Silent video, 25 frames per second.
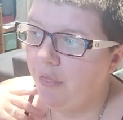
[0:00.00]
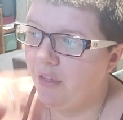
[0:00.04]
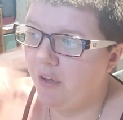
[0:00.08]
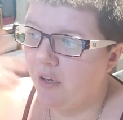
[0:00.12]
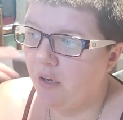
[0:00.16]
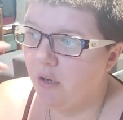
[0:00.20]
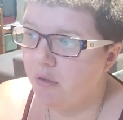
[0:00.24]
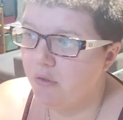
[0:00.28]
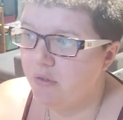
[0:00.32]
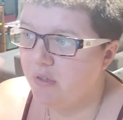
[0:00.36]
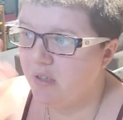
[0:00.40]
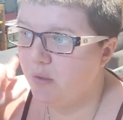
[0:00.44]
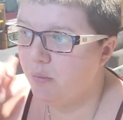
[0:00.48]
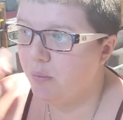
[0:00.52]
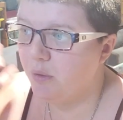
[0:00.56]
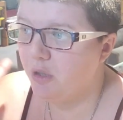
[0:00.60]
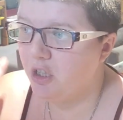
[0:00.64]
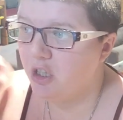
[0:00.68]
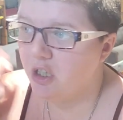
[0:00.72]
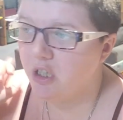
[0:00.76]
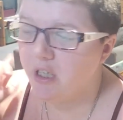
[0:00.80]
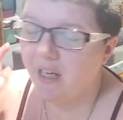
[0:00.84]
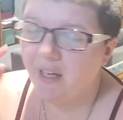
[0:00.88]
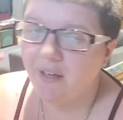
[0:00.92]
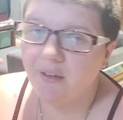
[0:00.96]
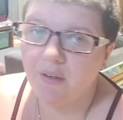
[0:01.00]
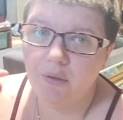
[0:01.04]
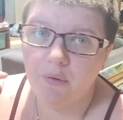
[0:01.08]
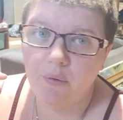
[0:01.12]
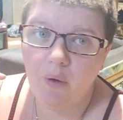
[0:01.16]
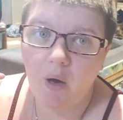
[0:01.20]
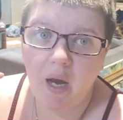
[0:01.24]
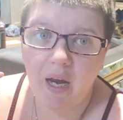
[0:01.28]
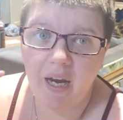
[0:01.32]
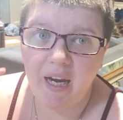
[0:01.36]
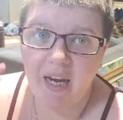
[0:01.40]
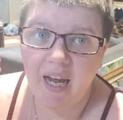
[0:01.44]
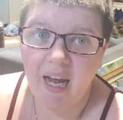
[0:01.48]
The Cozy Witch
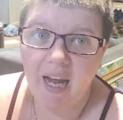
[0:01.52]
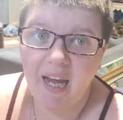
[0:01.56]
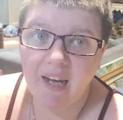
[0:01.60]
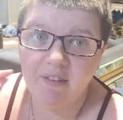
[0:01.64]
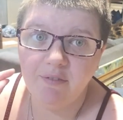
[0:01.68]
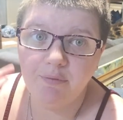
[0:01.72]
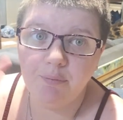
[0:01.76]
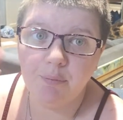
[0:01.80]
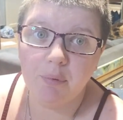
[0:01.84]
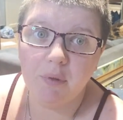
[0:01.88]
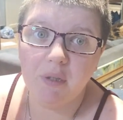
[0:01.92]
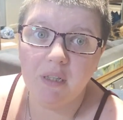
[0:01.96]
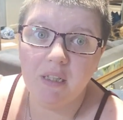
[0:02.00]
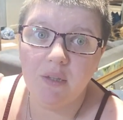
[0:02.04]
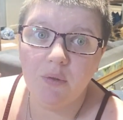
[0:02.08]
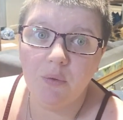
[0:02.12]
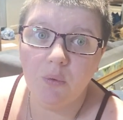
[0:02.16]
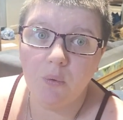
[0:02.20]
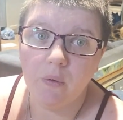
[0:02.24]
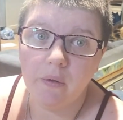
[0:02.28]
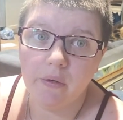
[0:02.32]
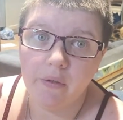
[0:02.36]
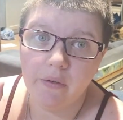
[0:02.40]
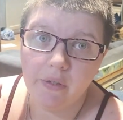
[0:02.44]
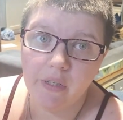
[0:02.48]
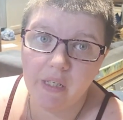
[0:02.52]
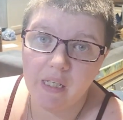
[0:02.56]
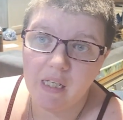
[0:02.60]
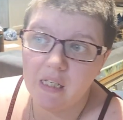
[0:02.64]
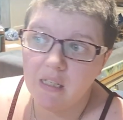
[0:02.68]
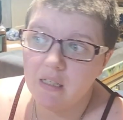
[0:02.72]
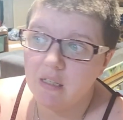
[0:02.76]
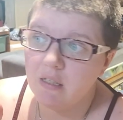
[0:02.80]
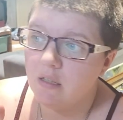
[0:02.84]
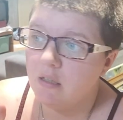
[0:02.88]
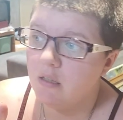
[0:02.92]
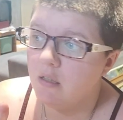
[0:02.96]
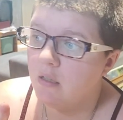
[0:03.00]
Tarot, I have pre-ordered
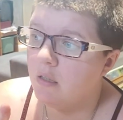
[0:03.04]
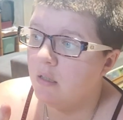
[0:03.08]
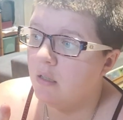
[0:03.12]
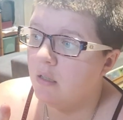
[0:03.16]
it,